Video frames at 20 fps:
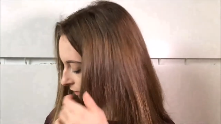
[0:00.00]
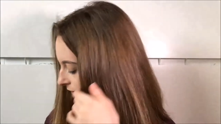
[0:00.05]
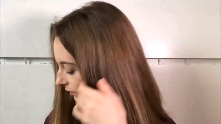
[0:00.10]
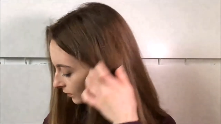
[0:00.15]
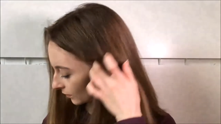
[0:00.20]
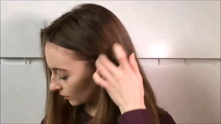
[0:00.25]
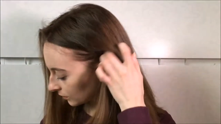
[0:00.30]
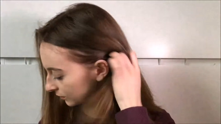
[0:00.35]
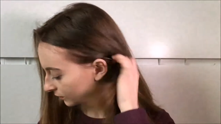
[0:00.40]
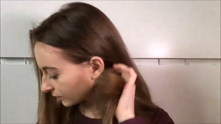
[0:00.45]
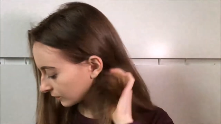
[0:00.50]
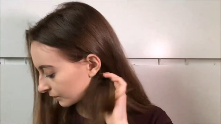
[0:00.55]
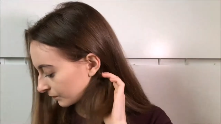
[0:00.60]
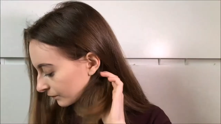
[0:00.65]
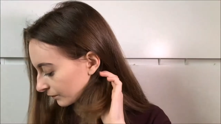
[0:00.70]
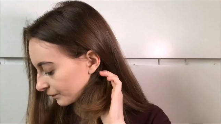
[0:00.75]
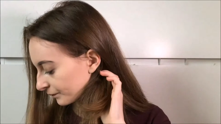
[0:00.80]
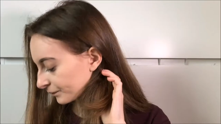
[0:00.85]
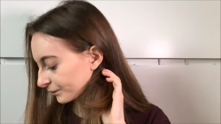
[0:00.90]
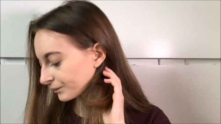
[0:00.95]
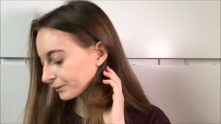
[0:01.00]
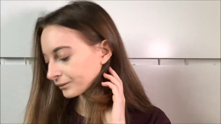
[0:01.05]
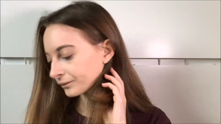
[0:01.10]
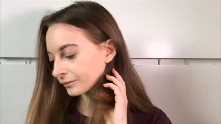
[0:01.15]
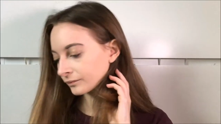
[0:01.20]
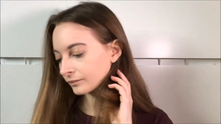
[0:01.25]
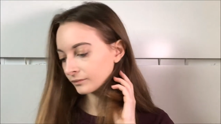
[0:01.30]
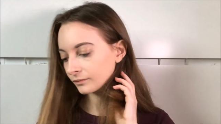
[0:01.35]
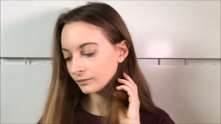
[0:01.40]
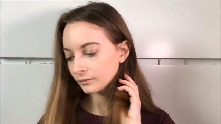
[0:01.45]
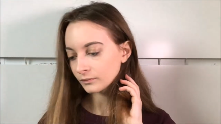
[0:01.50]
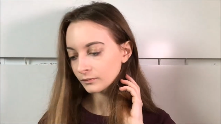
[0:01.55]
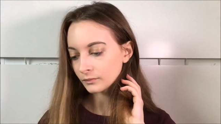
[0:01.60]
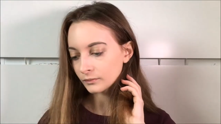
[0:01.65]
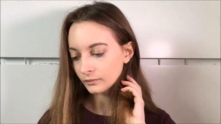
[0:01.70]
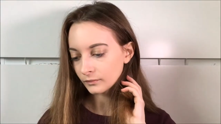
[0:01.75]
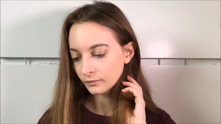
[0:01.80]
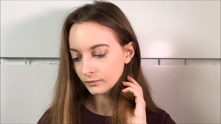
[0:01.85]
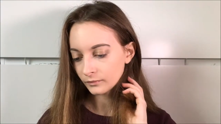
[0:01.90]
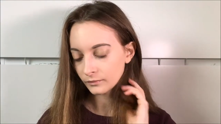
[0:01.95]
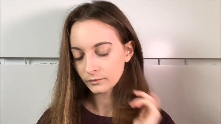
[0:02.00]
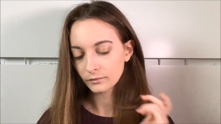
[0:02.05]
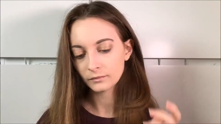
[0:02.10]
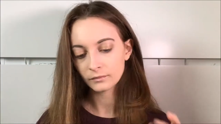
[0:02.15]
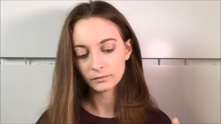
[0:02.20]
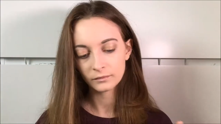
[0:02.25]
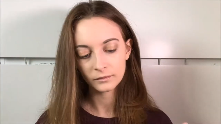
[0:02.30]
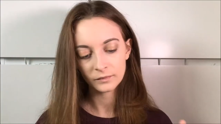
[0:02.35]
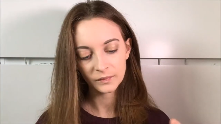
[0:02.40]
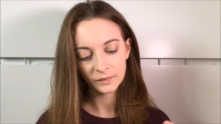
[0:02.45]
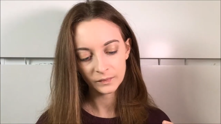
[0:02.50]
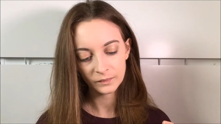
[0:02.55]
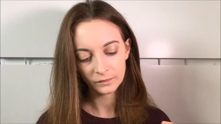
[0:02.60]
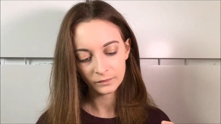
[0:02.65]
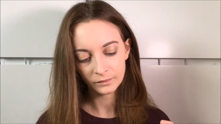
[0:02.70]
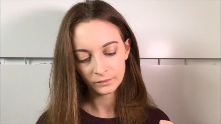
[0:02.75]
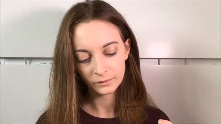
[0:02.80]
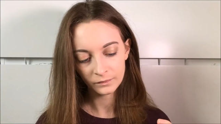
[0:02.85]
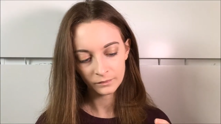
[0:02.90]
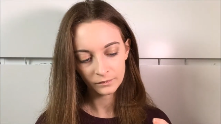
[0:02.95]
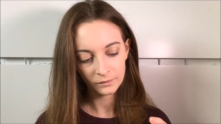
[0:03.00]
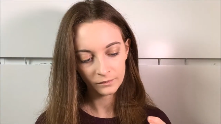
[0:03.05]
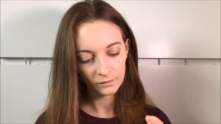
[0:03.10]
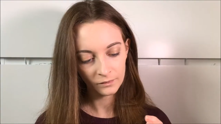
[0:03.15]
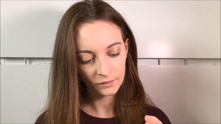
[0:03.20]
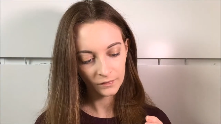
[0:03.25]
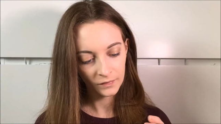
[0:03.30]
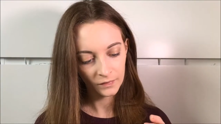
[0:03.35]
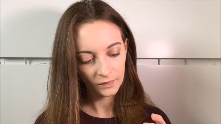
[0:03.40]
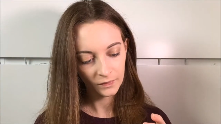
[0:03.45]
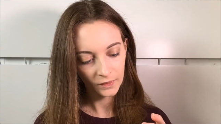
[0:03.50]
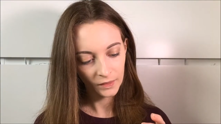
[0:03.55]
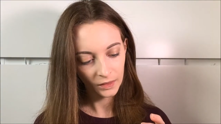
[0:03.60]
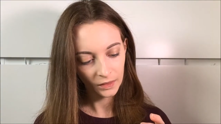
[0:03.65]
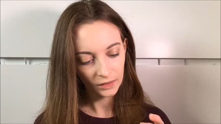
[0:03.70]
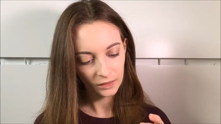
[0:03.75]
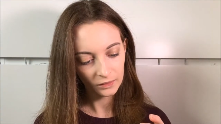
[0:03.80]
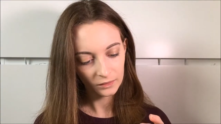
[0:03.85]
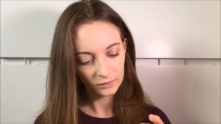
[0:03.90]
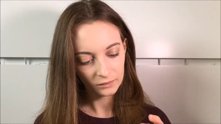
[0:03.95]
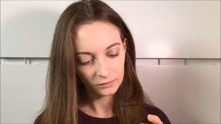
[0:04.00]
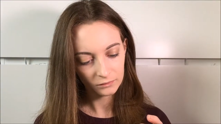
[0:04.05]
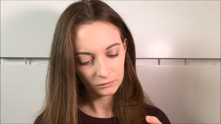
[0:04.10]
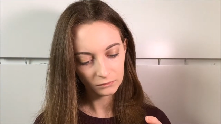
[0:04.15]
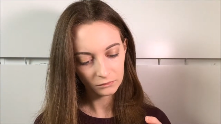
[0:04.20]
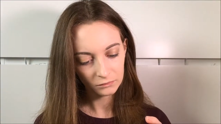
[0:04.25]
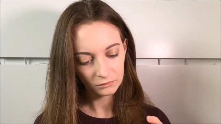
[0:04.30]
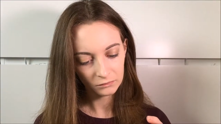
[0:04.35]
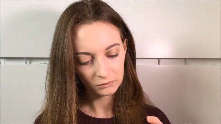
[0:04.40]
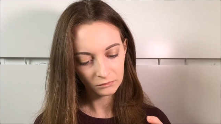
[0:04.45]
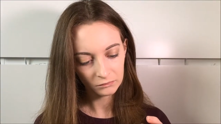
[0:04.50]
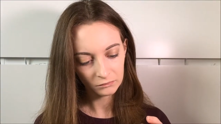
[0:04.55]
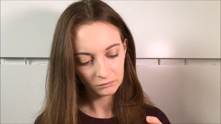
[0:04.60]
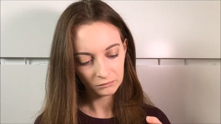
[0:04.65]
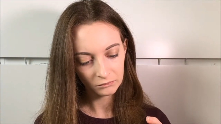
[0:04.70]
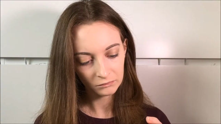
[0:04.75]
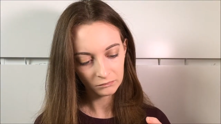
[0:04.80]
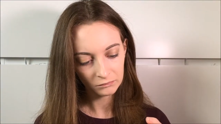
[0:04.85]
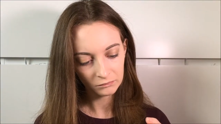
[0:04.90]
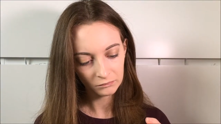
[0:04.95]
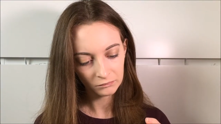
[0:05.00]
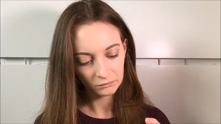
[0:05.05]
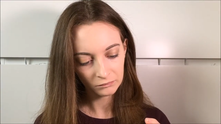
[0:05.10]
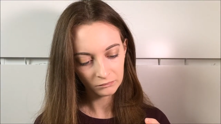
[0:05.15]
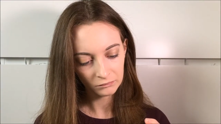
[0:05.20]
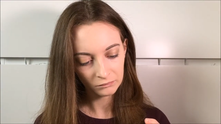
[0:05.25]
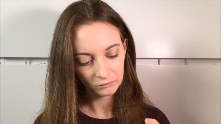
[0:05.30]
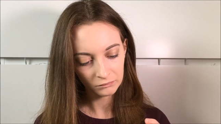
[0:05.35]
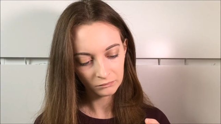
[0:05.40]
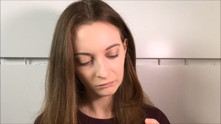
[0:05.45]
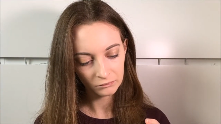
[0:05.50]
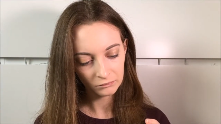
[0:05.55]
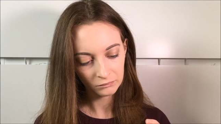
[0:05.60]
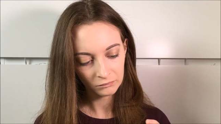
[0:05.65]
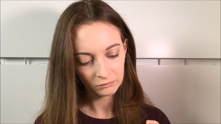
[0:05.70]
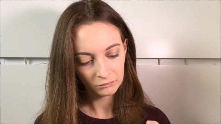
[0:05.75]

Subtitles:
[no speech]